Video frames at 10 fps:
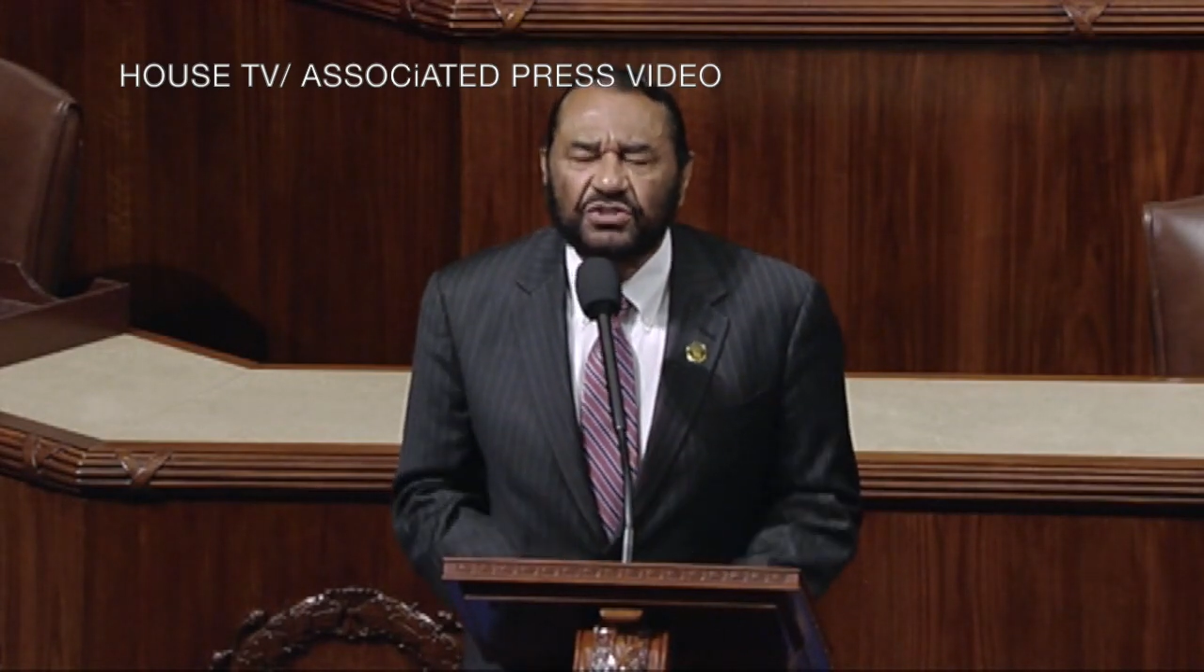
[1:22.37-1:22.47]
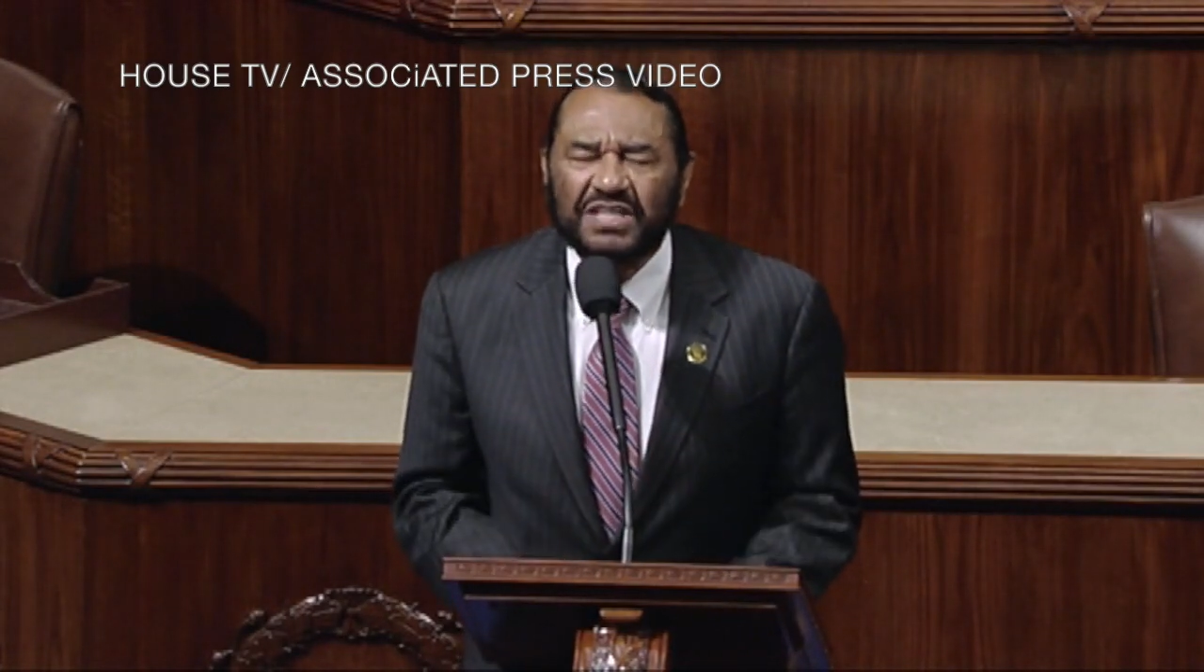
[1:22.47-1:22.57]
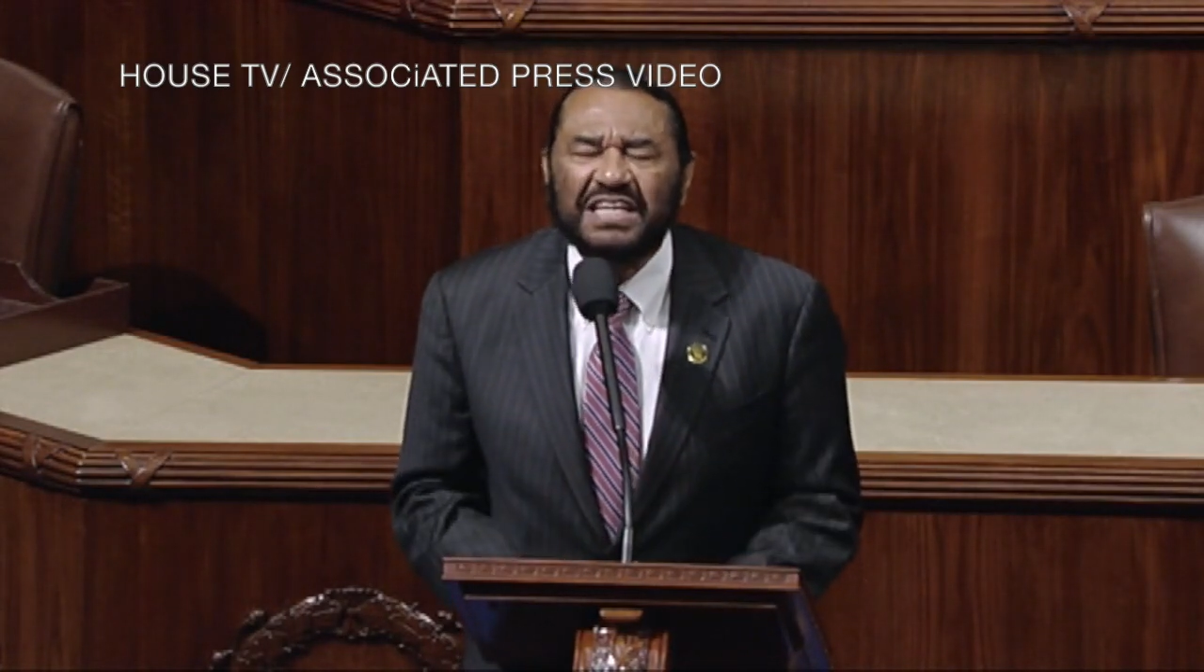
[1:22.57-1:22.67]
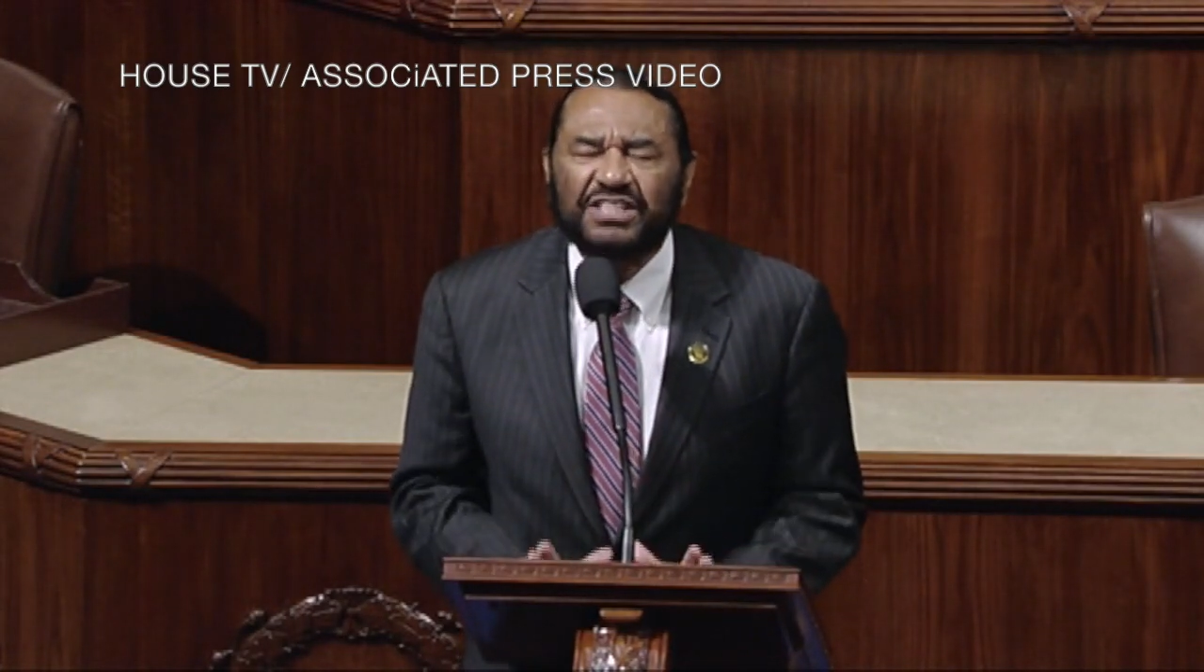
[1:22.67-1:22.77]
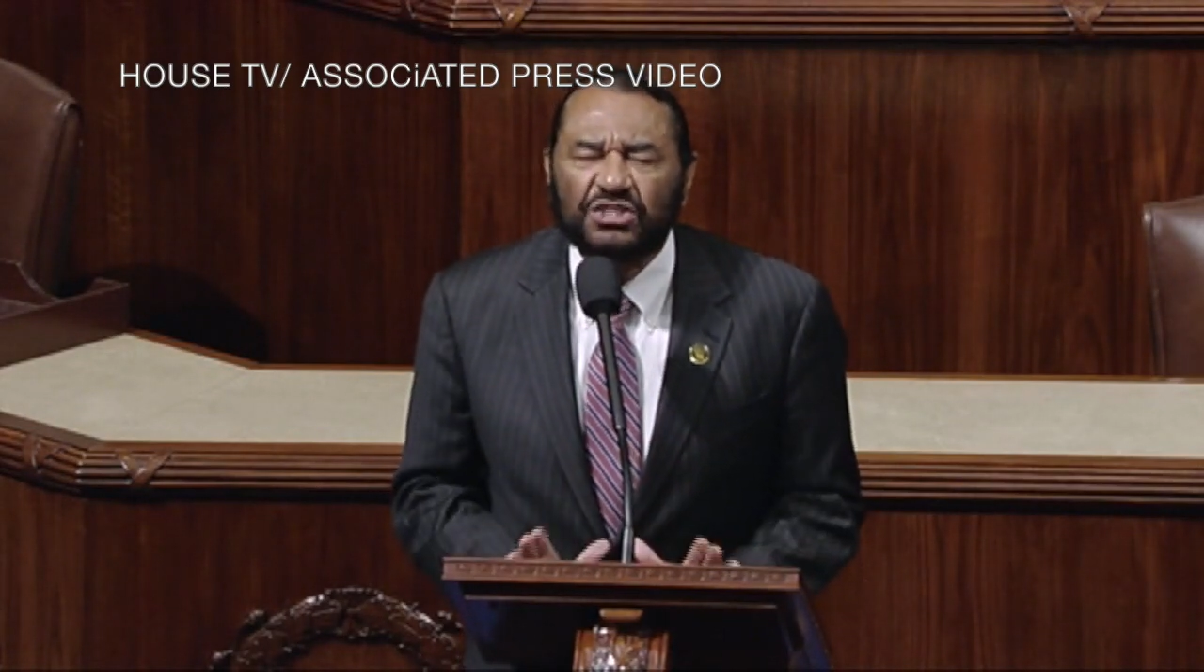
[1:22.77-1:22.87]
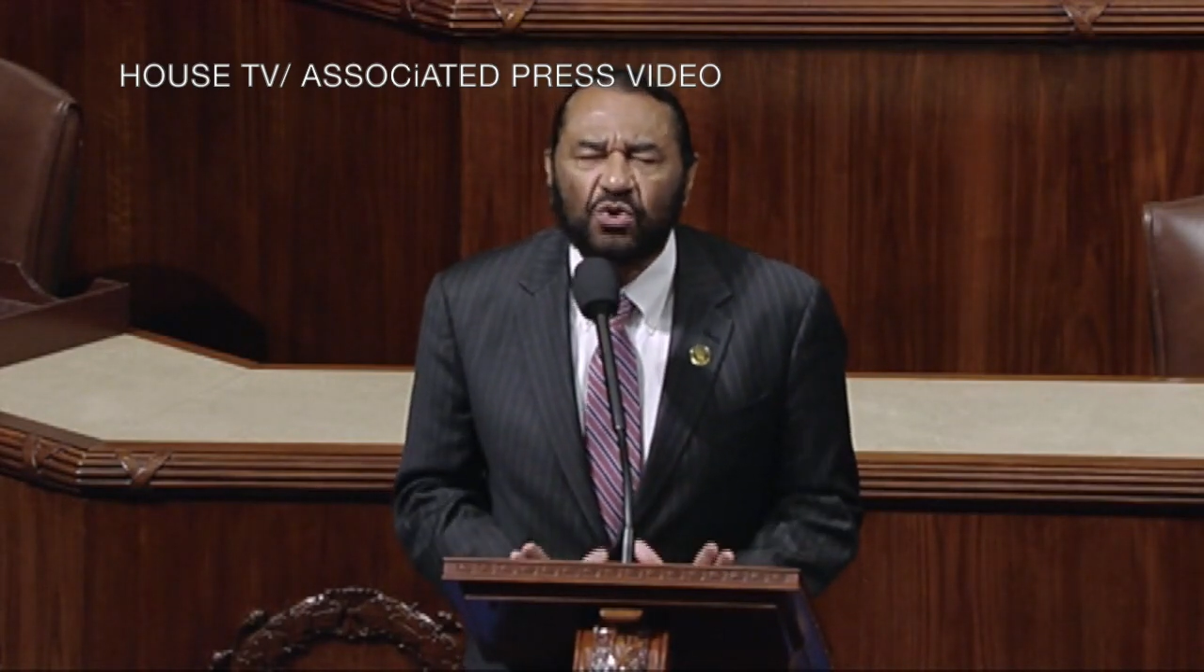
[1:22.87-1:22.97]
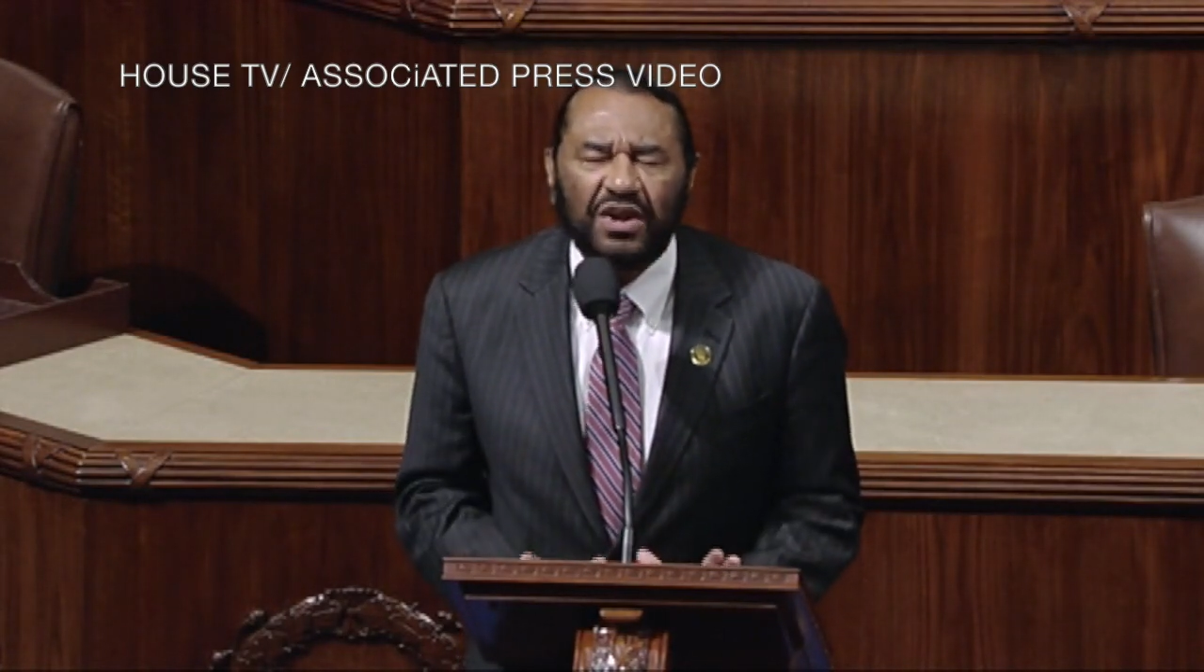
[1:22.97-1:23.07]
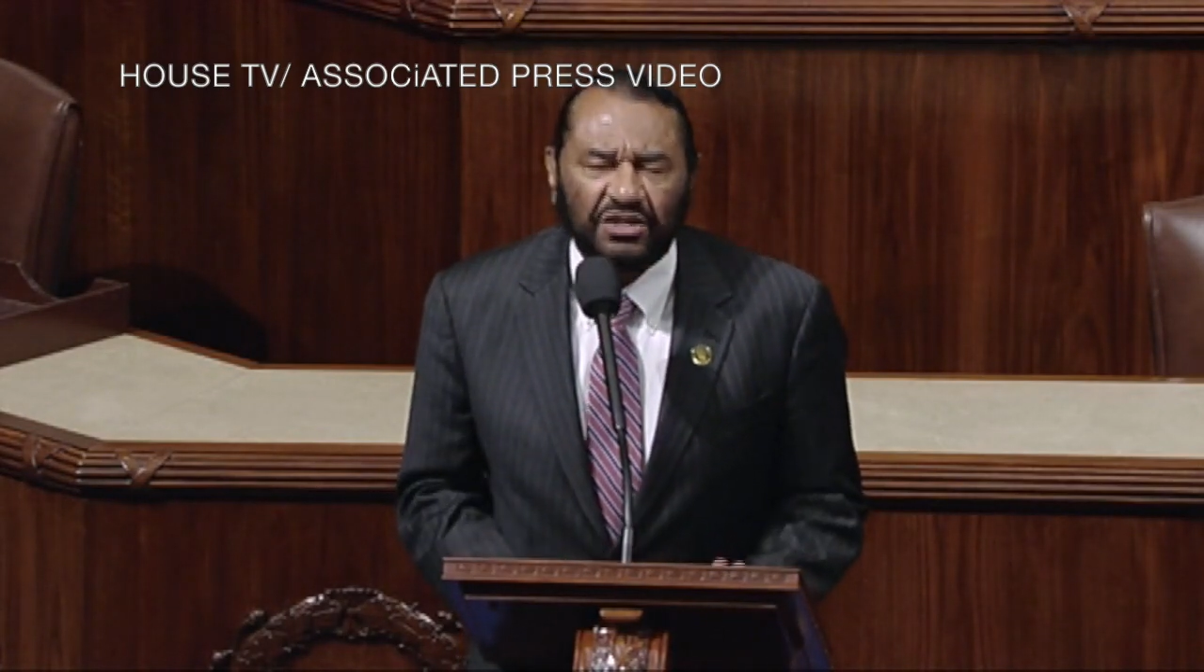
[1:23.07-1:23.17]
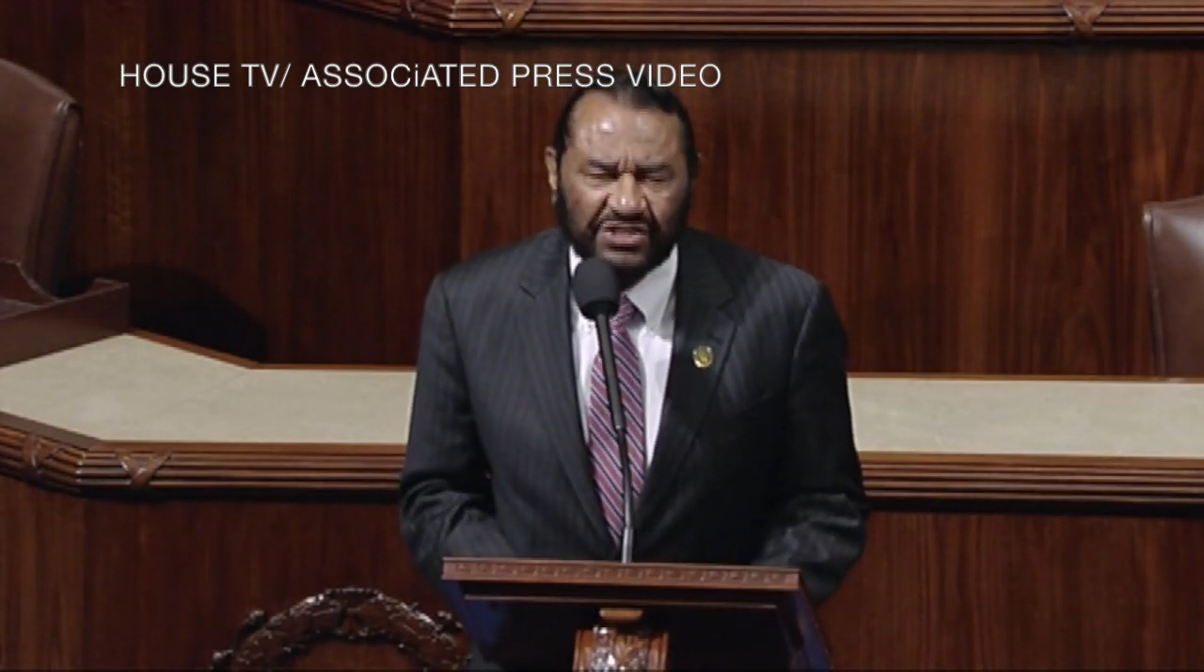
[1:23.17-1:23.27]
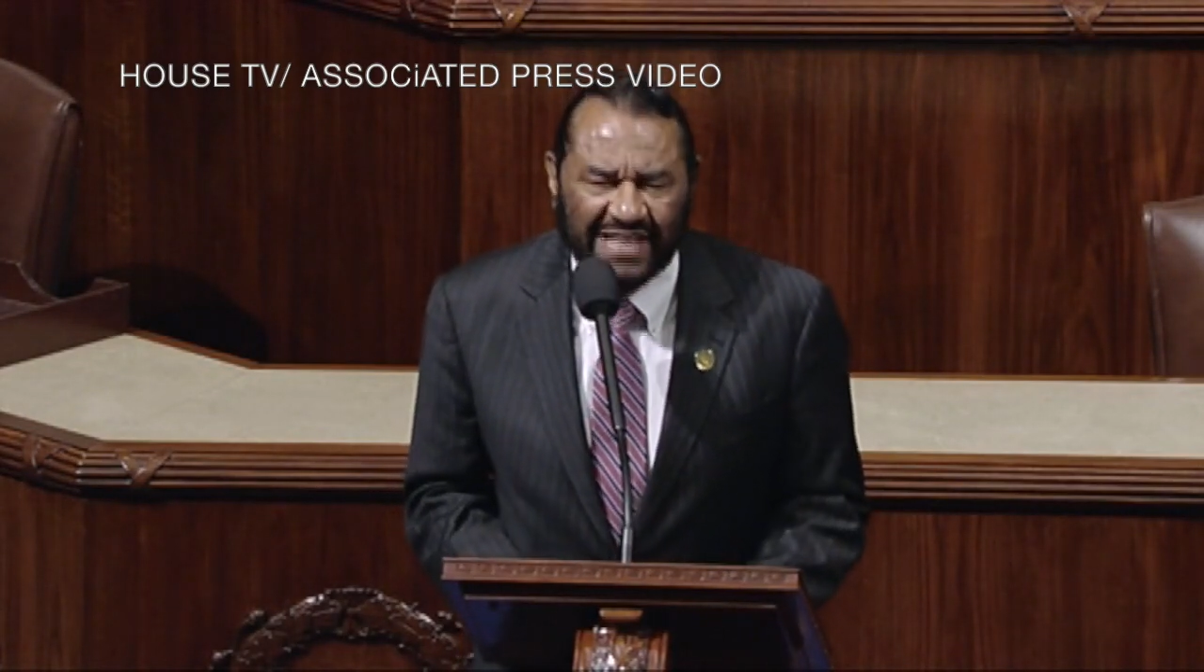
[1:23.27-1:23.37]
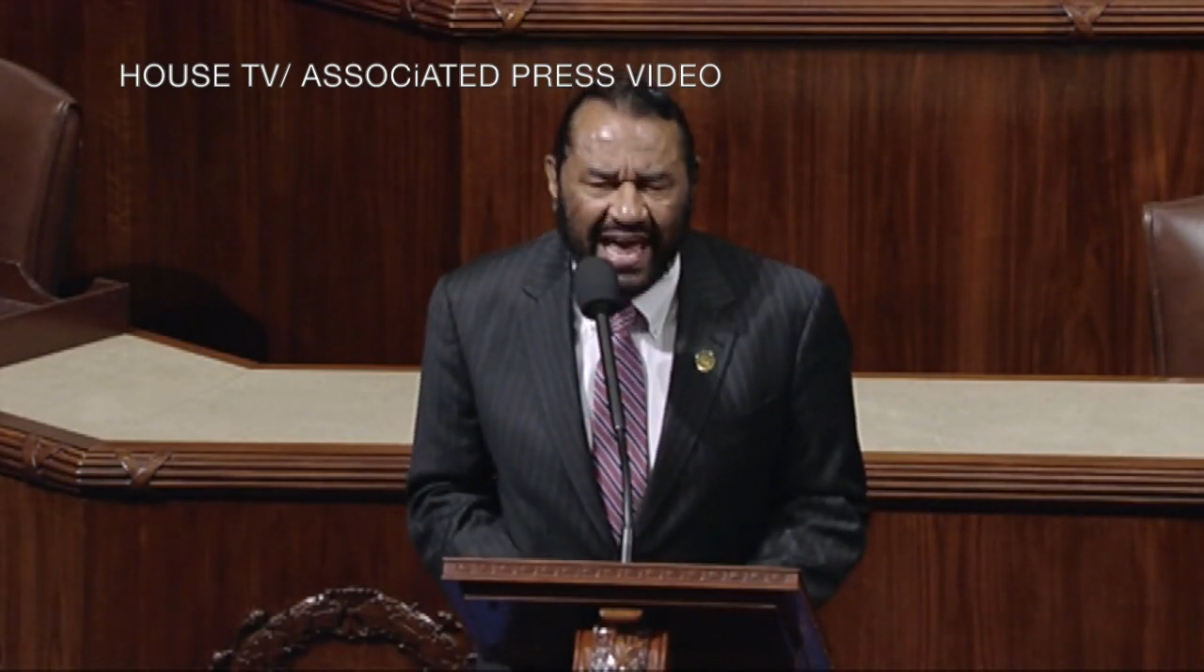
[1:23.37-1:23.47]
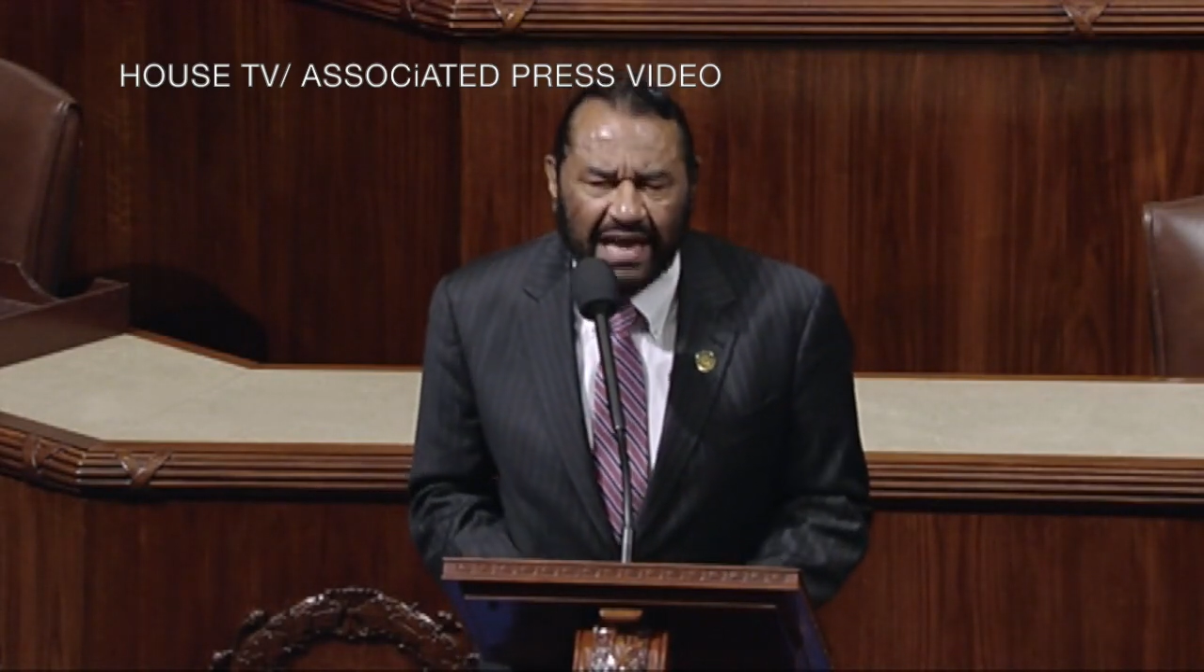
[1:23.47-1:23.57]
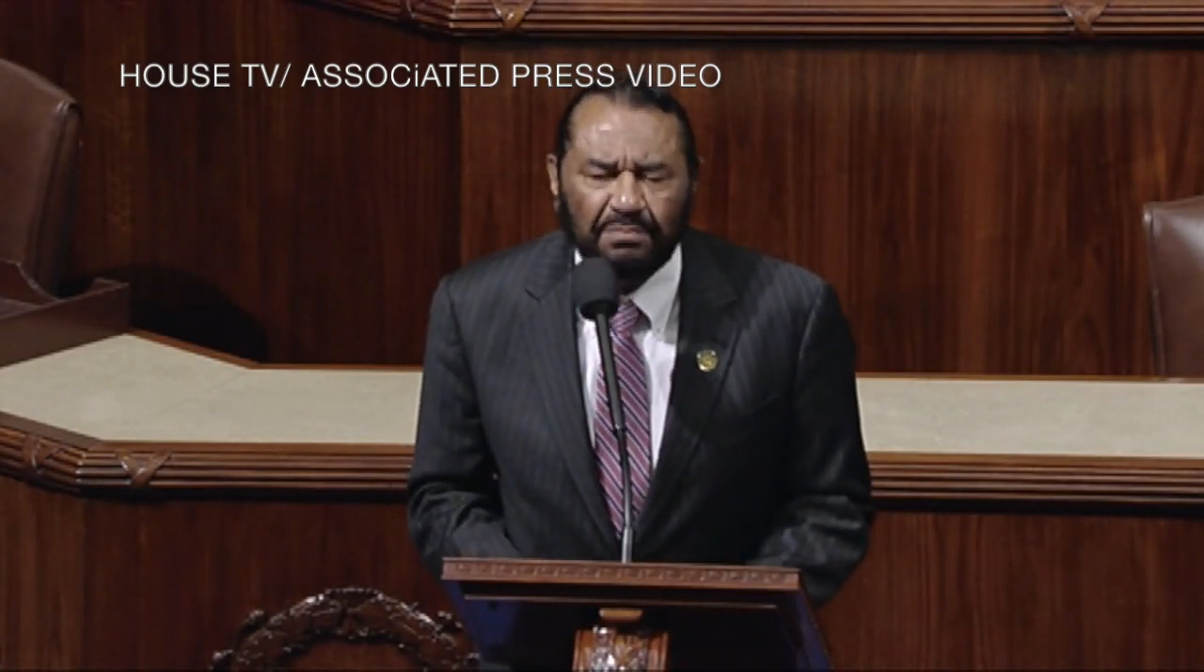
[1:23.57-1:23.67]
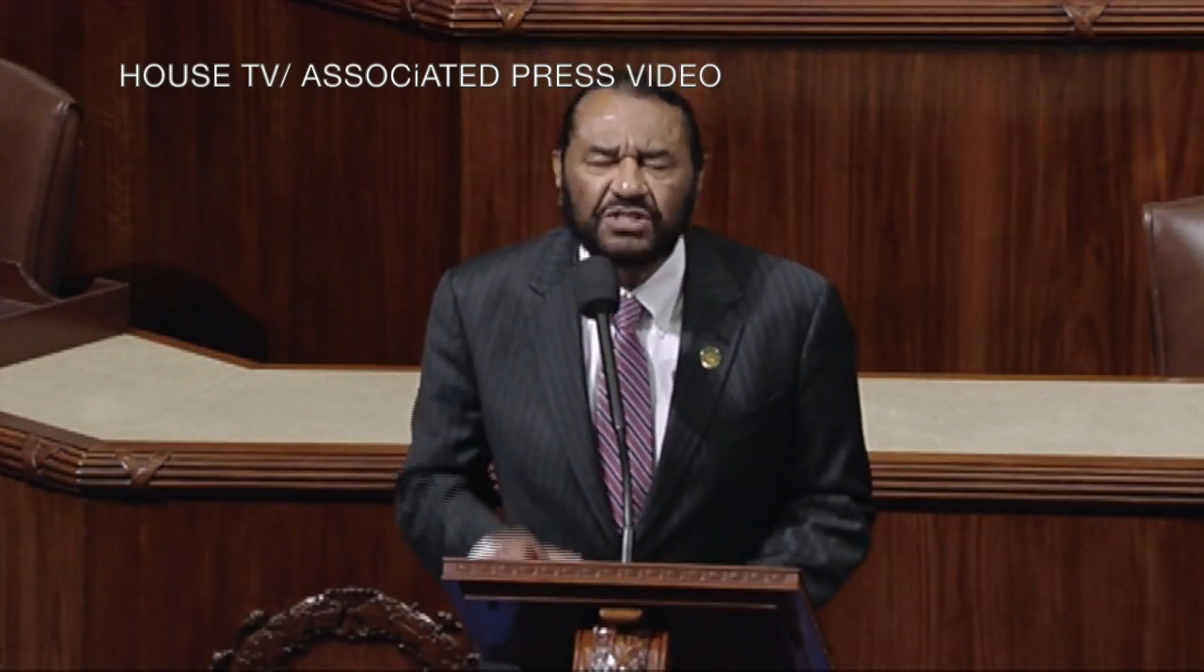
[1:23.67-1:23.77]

easy to understand.